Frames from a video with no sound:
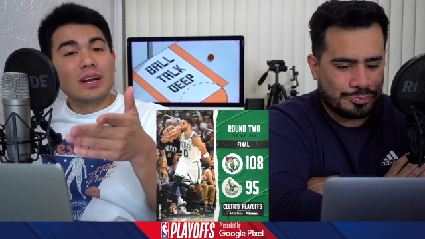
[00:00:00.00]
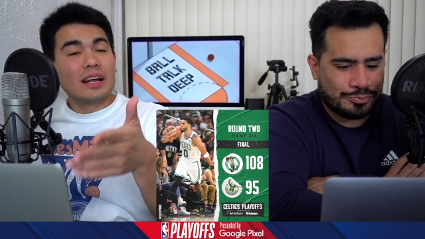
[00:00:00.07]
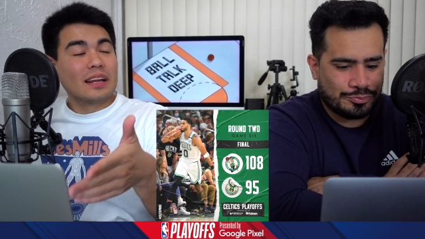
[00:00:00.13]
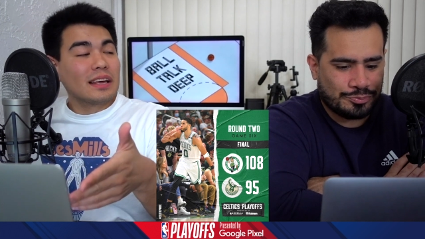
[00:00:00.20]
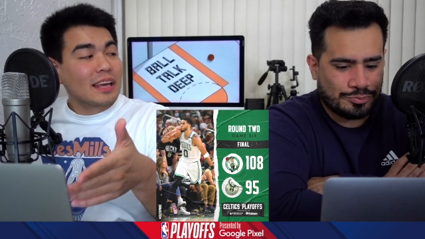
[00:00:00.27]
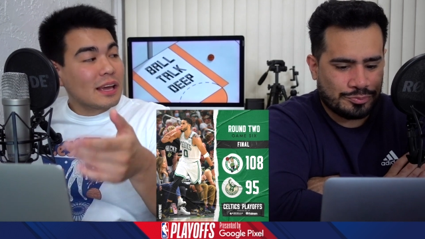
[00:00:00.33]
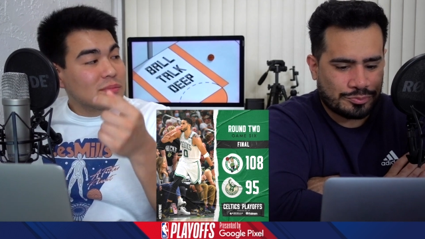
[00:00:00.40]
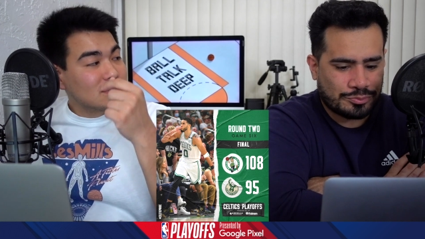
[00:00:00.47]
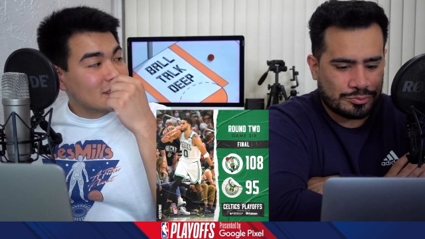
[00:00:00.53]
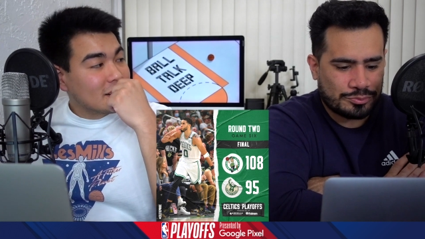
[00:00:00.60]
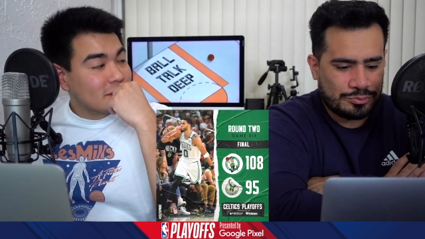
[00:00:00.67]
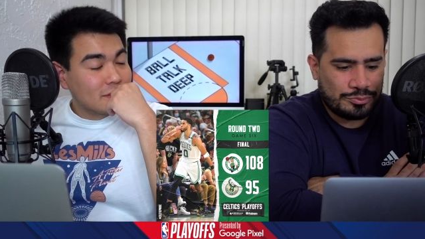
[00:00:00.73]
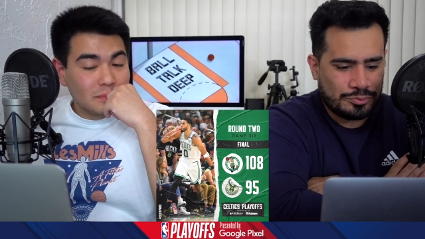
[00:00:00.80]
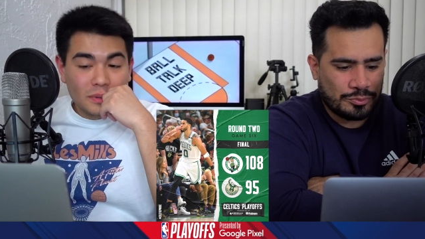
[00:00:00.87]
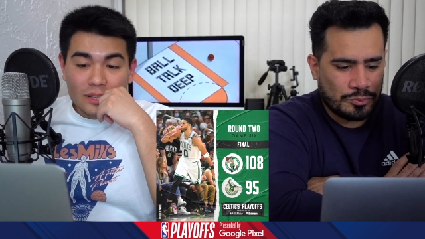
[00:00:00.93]
Speaker 1: that in Game
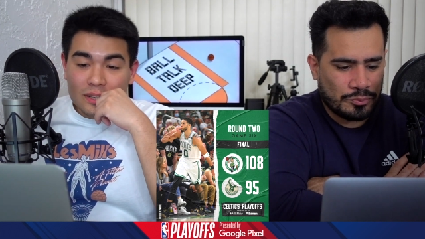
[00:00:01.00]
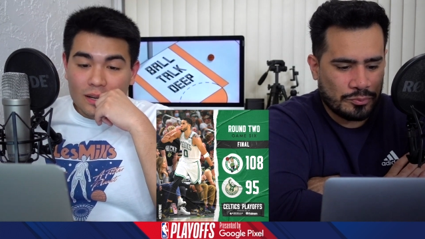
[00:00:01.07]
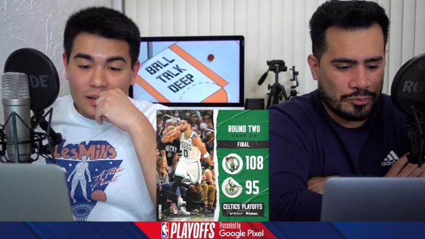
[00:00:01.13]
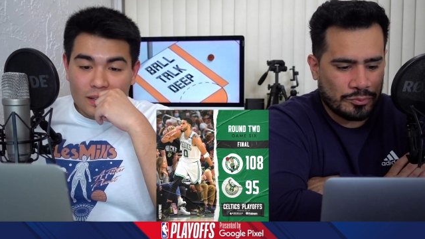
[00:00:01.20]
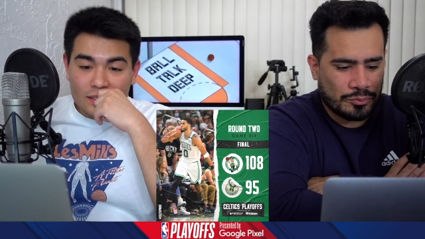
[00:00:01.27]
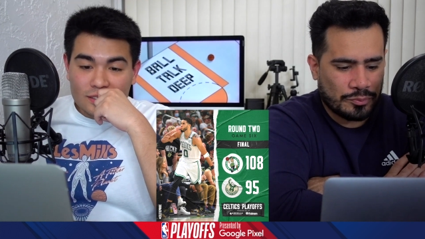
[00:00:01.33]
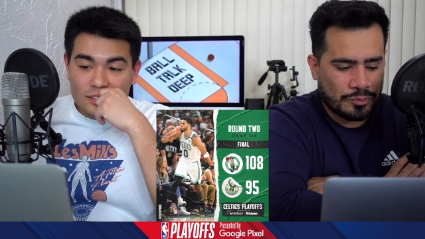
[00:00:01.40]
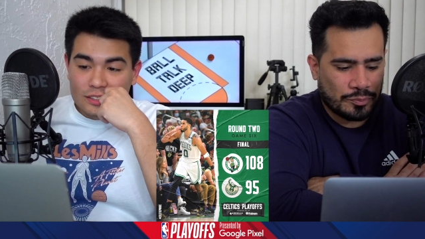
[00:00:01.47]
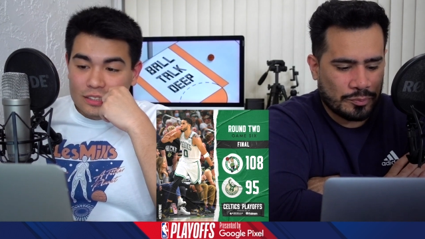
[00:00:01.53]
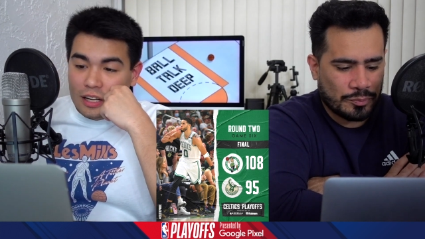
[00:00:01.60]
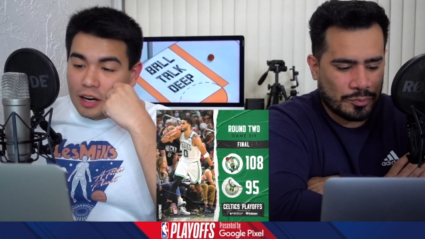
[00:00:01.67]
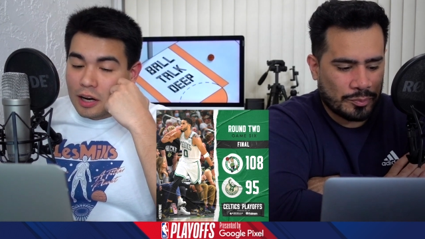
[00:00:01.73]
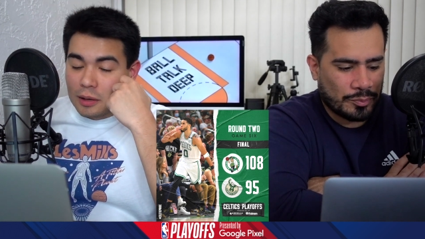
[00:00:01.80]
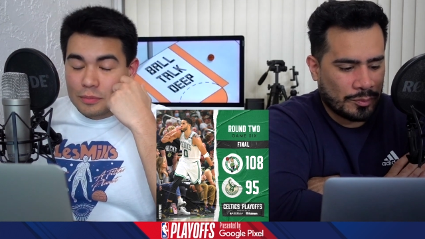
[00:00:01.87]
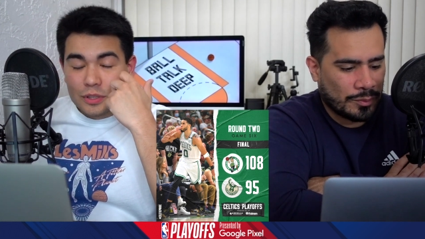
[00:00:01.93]
Seven? Because
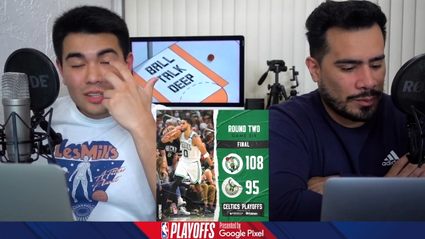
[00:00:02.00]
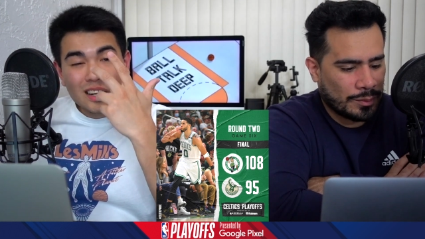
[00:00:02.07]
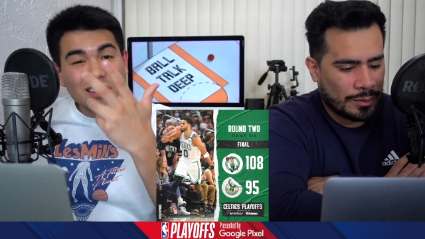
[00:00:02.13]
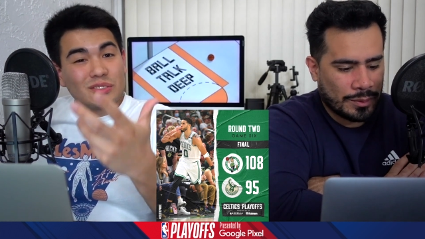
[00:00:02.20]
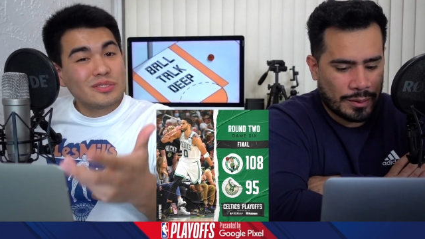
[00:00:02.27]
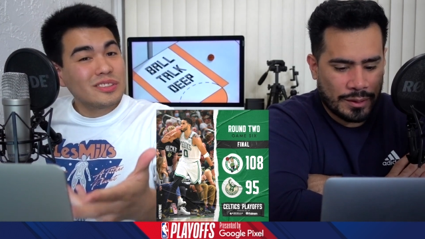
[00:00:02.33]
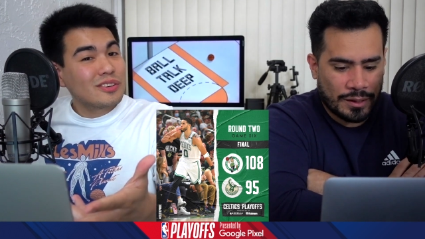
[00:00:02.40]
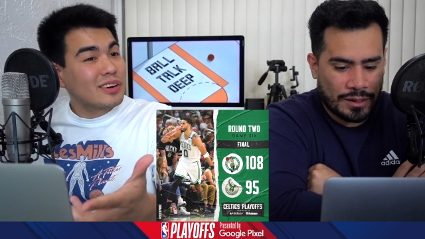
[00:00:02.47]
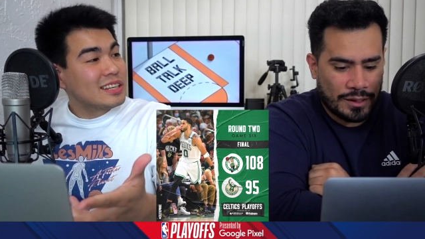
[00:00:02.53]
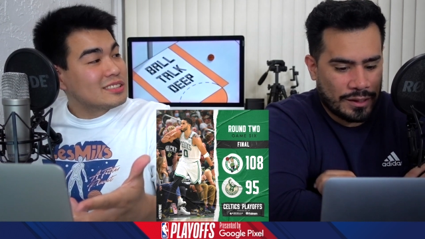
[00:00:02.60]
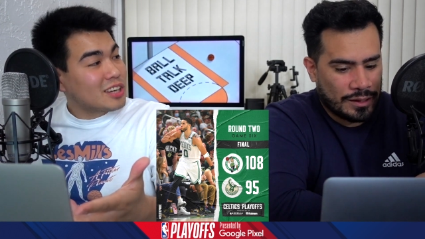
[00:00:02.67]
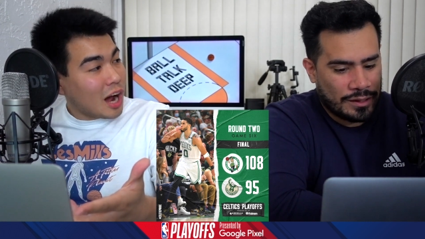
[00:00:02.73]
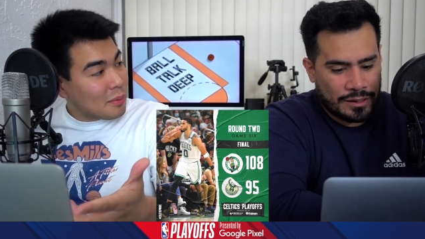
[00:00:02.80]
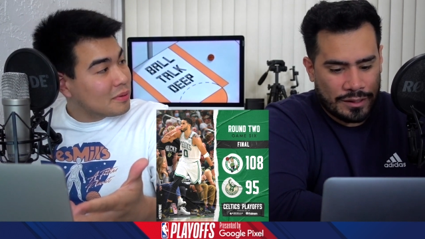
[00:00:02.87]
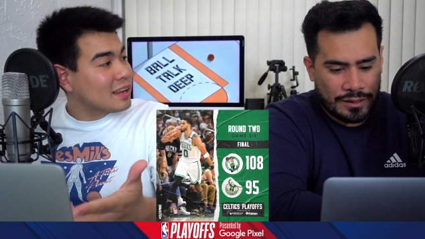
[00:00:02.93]
um, they're not doing a great
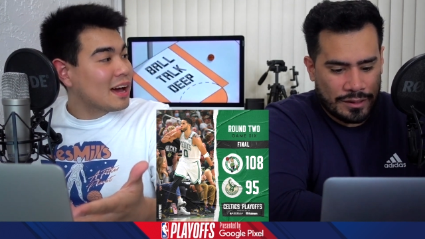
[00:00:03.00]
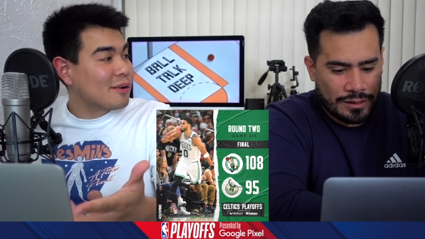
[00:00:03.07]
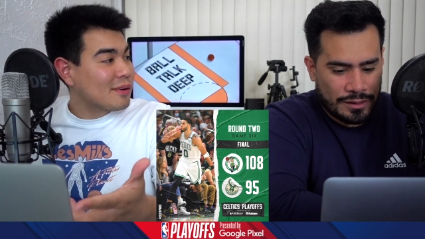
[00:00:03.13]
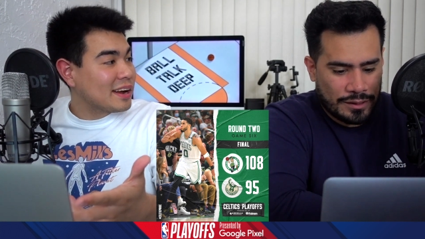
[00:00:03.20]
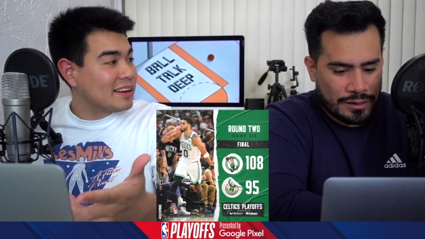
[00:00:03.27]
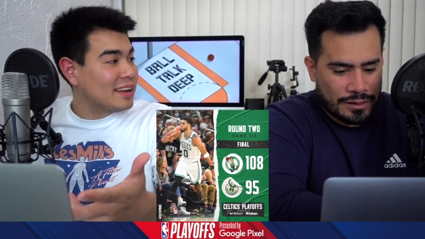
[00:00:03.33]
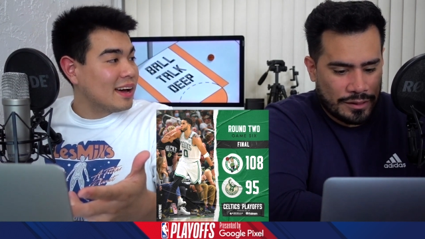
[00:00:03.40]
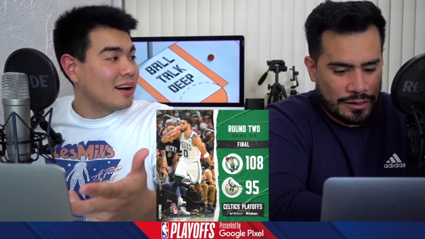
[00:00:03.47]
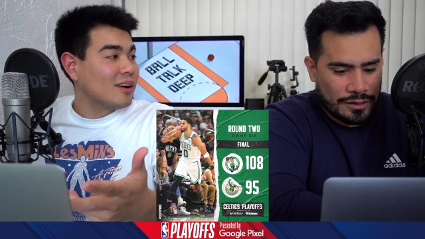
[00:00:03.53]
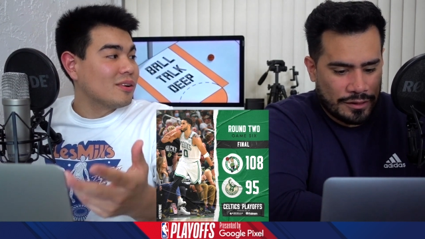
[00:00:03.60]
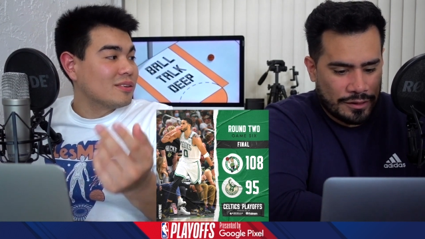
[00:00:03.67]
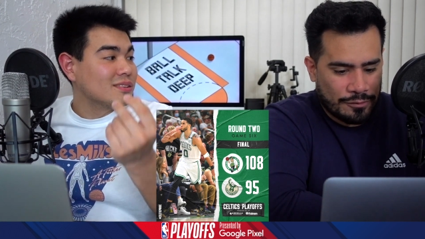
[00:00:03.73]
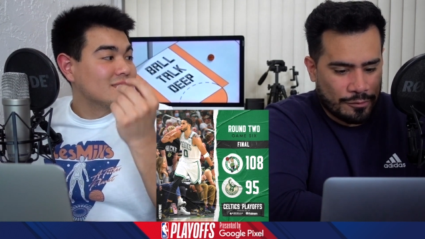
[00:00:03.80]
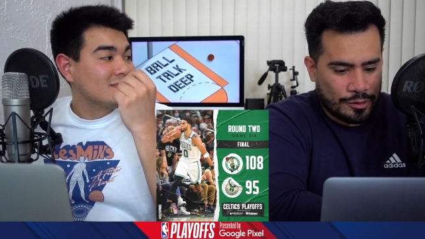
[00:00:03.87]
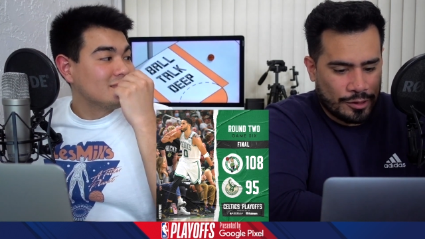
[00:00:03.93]
job of that right now.
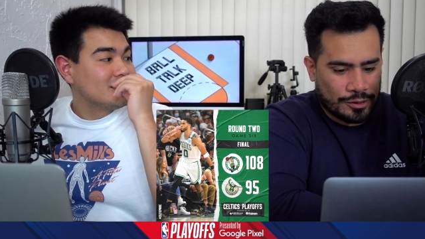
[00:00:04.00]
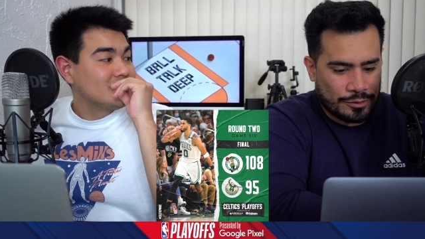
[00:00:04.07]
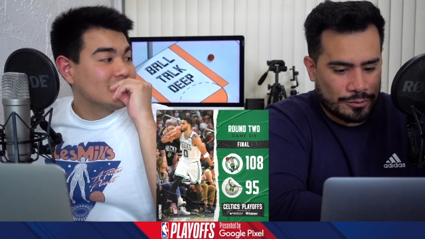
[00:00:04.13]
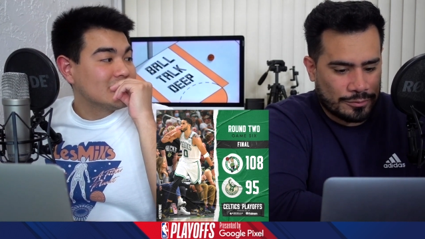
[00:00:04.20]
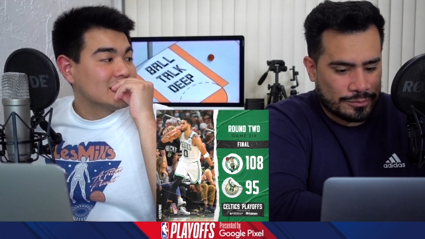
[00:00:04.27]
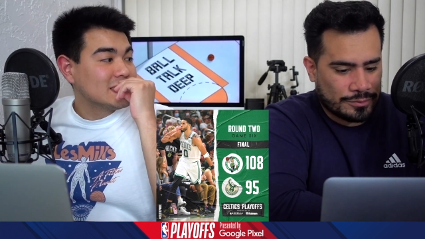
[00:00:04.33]
Well.